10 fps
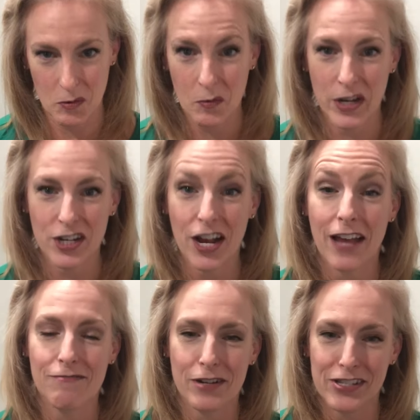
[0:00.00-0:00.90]
We want your
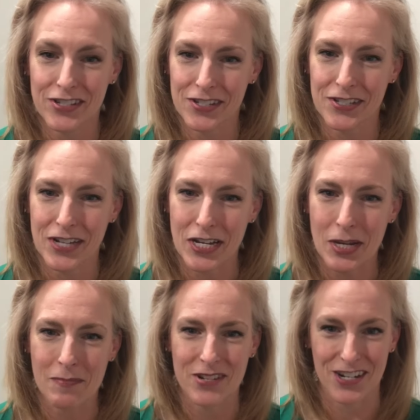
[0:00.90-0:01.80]
head voice to stand
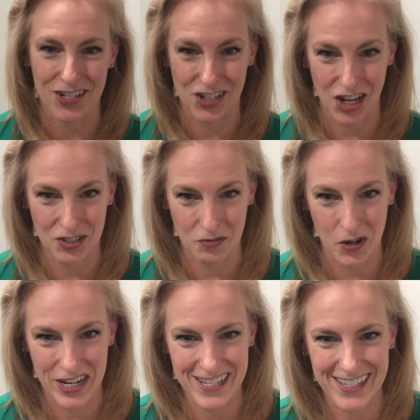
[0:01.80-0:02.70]
up to your chest
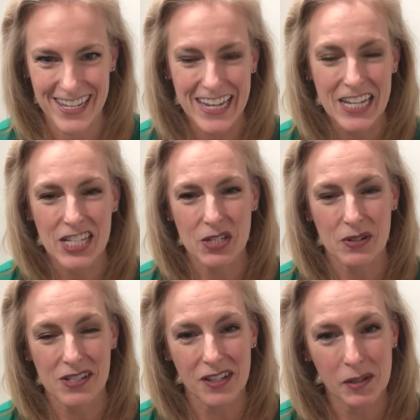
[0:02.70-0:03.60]
voice, so
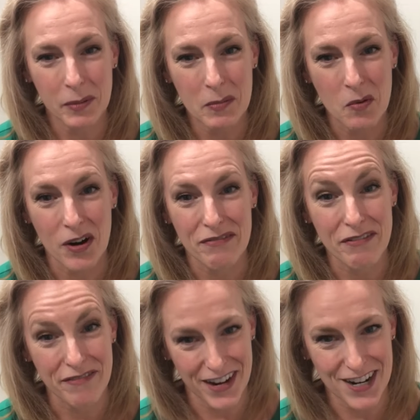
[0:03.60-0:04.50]
it's a little bit more of a
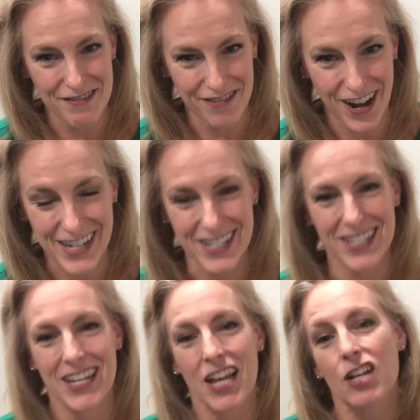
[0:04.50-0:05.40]
fair
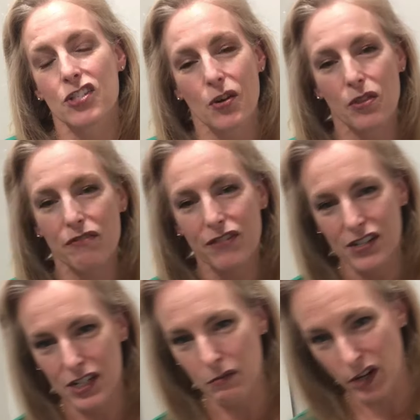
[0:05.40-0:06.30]
fight. So the
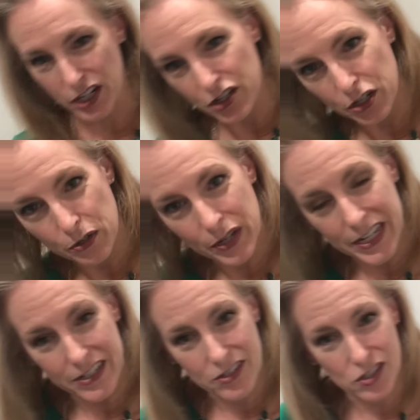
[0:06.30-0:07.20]
first thing we're going to do
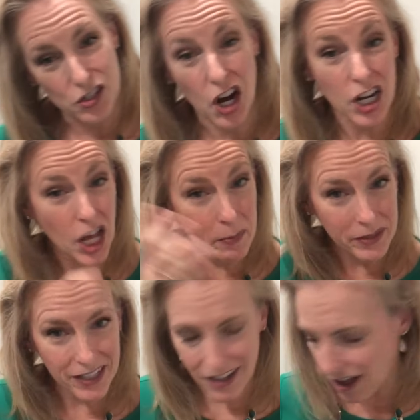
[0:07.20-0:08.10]
is start up
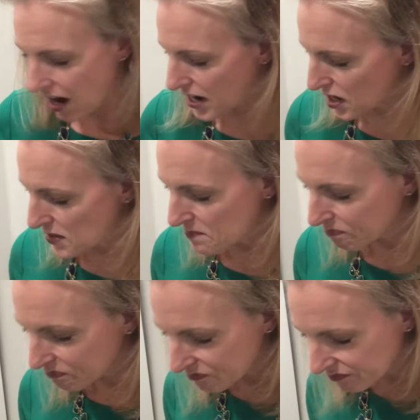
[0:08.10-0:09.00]
a little higher.
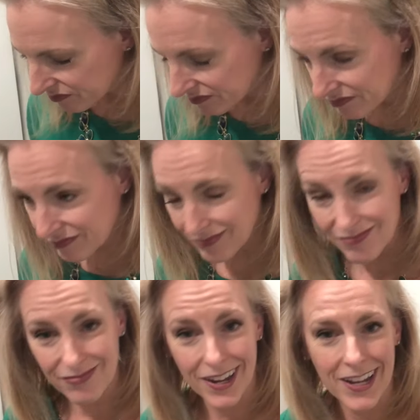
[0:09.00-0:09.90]

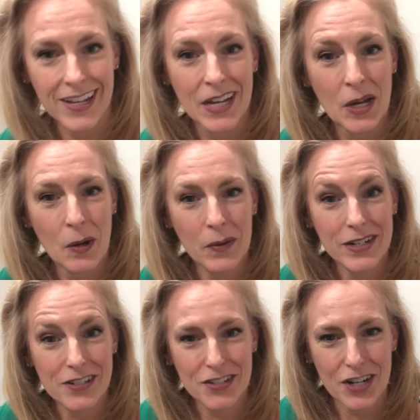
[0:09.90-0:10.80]
We're
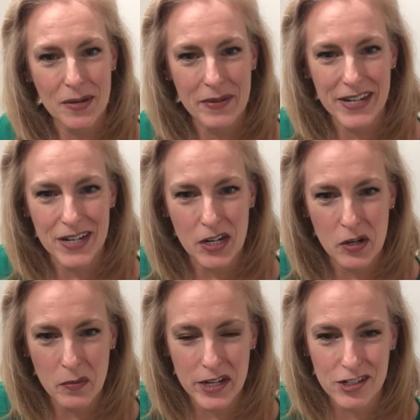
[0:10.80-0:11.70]
going to start up
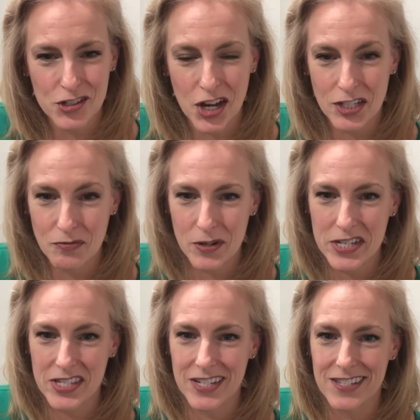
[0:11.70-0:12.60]
here where your chest
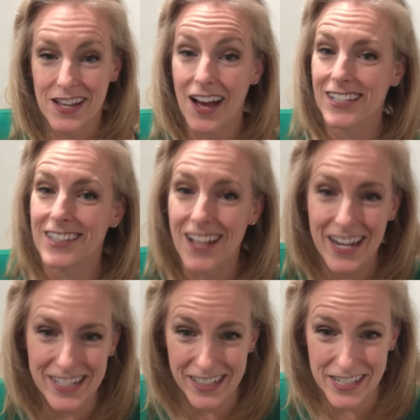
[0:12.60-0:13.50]
voice is
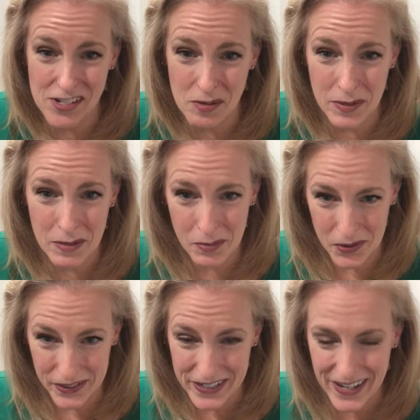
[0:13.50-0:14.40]
unlikely to be a
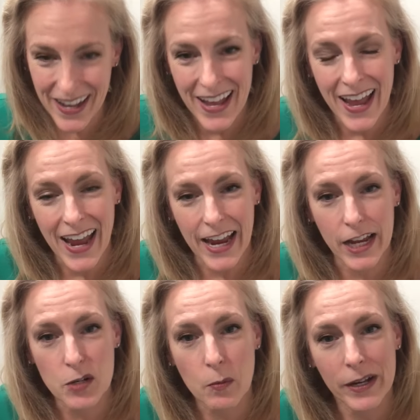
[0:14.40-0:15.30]
bully,
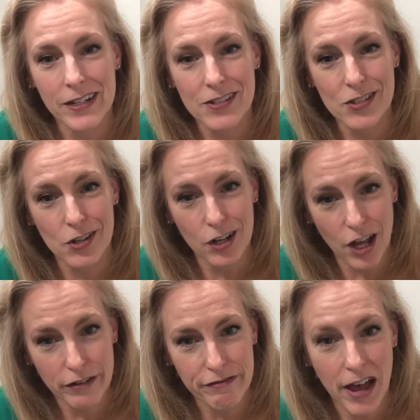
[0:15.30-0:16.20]
and we're going to start
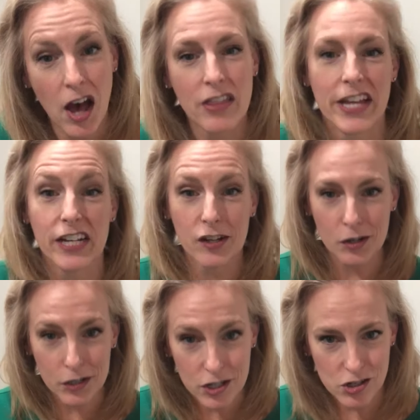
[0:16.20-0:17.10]
on a vowel that
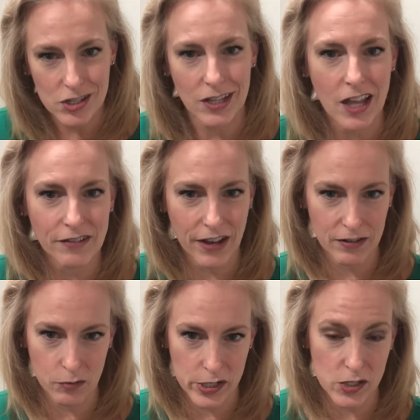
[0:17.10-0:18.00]
encourages a lot of
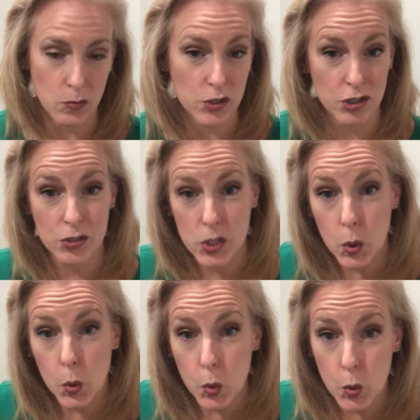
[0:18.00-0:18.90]
head voice, which is
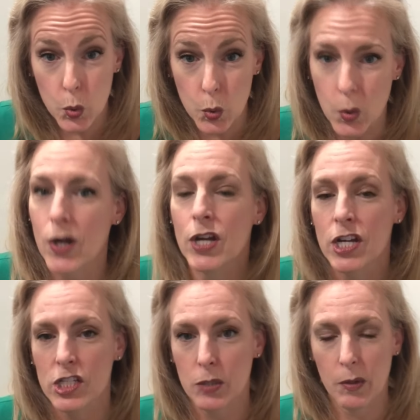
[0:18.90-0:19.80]
ooh.
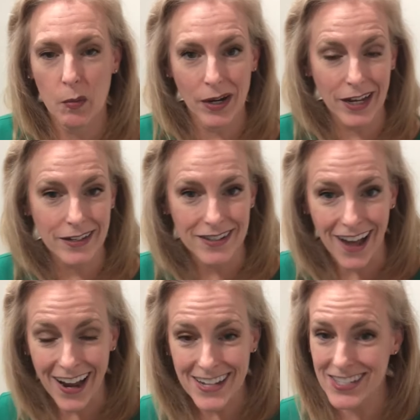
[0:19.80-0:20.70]
So we want a
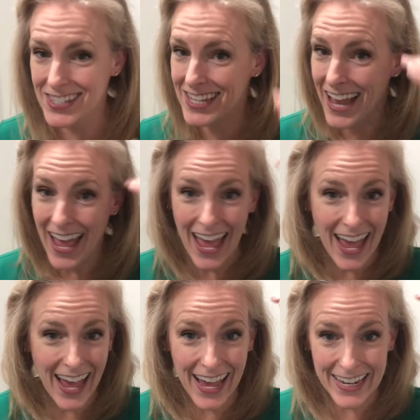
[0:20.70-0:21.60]
nice
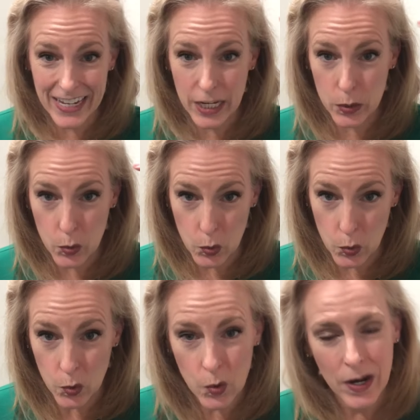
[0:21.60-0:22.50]
heady
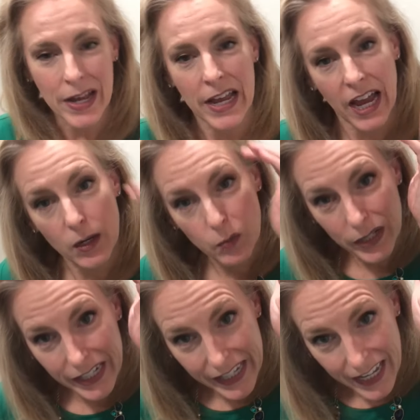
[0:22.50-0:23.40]
ooh, and we're
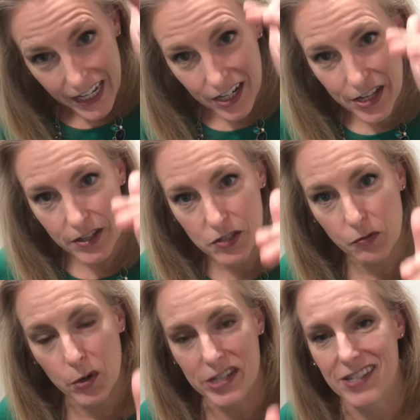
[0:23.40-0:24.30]
going to carry this
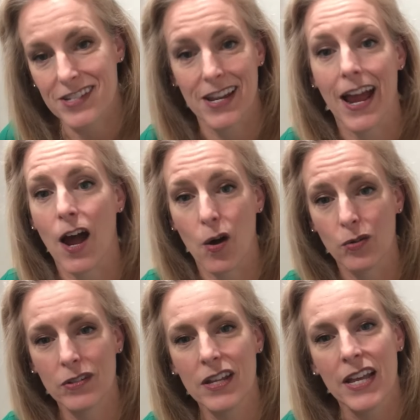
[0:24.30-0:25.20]
voice
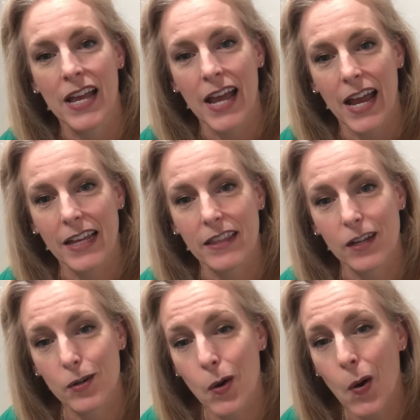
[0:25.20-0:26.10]
down, and the
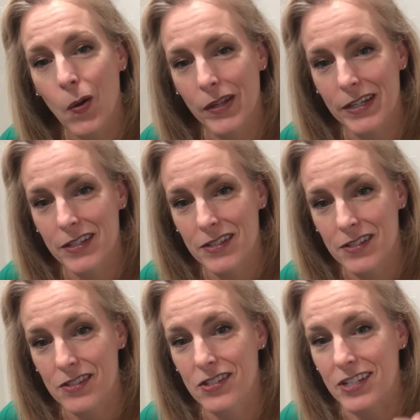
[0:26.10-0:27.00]
goal
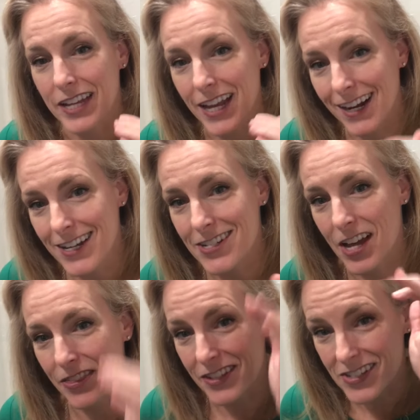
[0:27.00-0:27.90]
is to carry
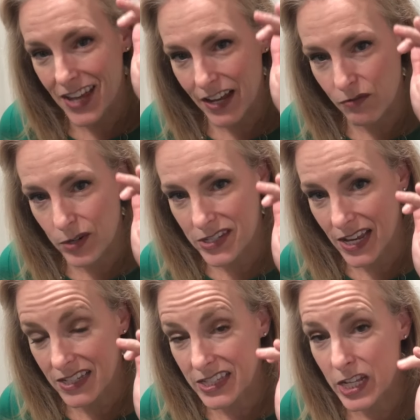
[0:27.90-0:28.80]
down this head voice
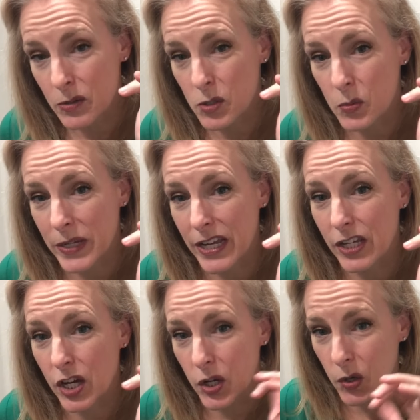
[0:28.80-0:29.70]
as low as we
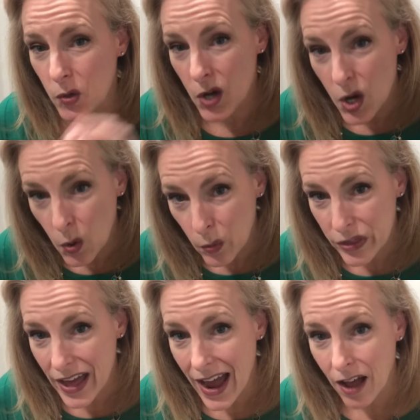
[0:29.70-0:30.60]
can go
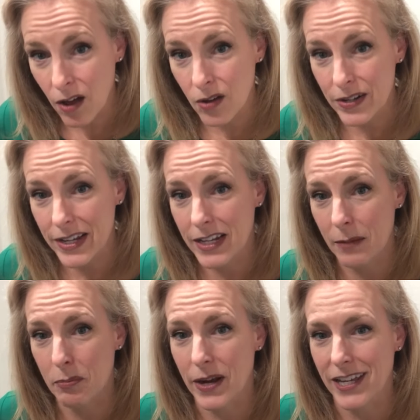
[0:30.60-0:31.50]
without
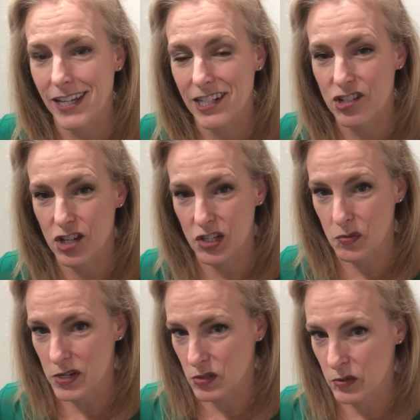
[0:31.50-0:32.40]
any breaking in a chest
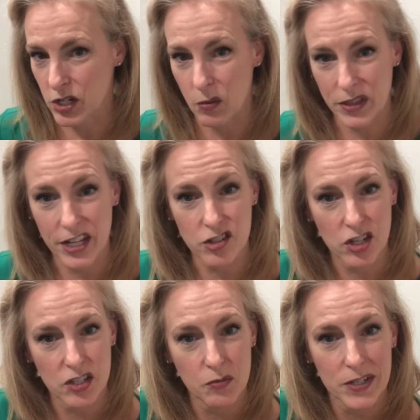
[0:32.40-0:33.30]
voice. We don't want that
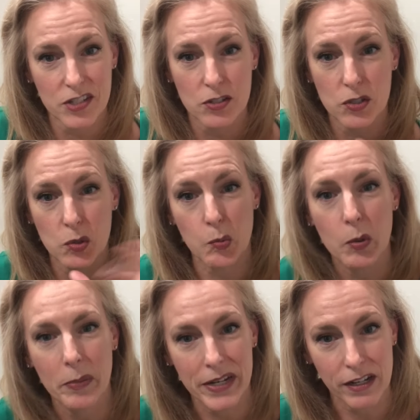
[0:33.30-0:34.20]
chest voice to
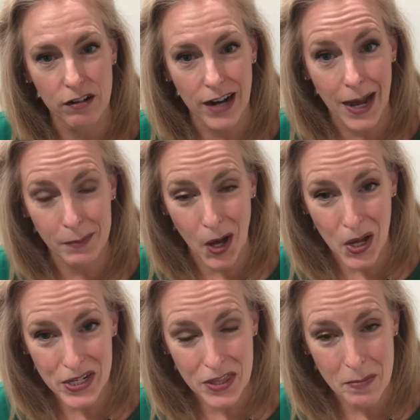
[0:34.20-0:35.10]
swoop in and grab
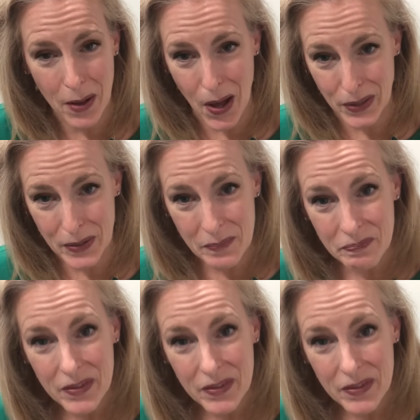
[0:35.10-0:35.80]
on at the bottom.